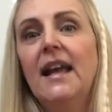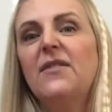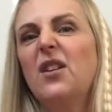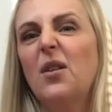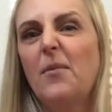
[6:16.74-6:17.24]

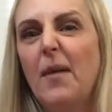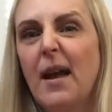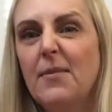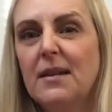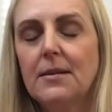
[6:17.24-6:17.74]
If their
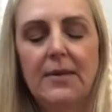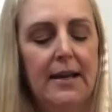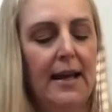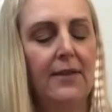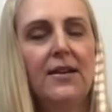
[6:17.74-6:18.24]
baby's a
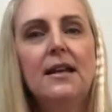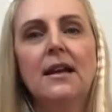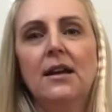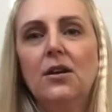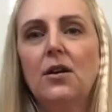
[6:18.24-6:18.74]
bit heavy,
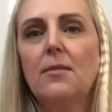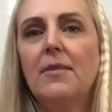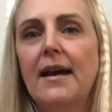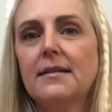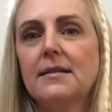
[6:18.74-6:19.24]
you can
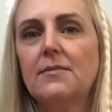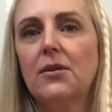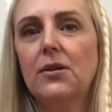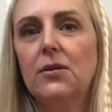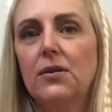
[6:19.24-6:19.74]
bounce them
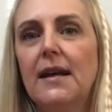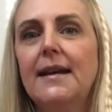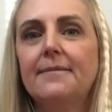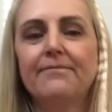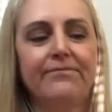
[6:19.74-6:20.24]
on your
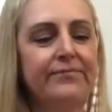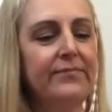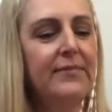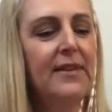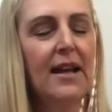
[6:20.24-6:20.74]
knee.
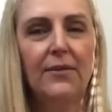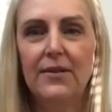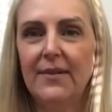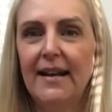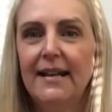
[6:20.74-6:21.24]
Are
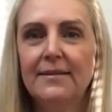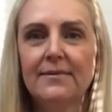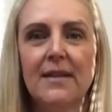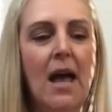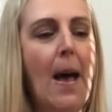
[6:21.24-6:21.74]
we ready?
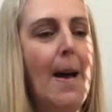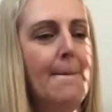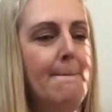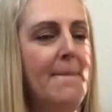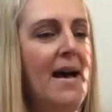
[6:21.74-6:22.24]

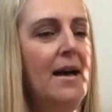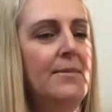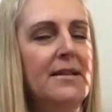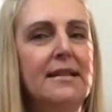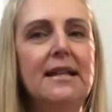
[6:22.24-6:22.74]

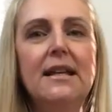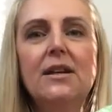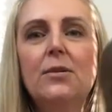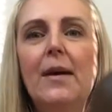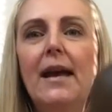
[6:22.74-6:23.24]
Mama's
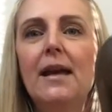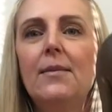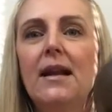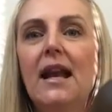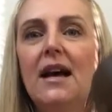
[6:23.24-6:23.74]
little
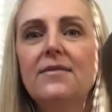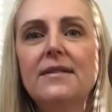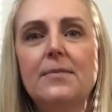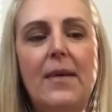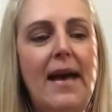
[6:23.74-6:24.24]
baby
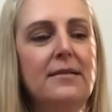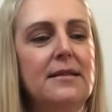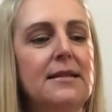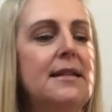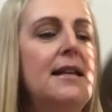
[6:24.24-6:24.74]
loves
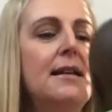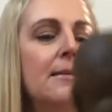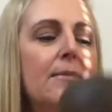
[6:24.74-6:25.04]
bouncing.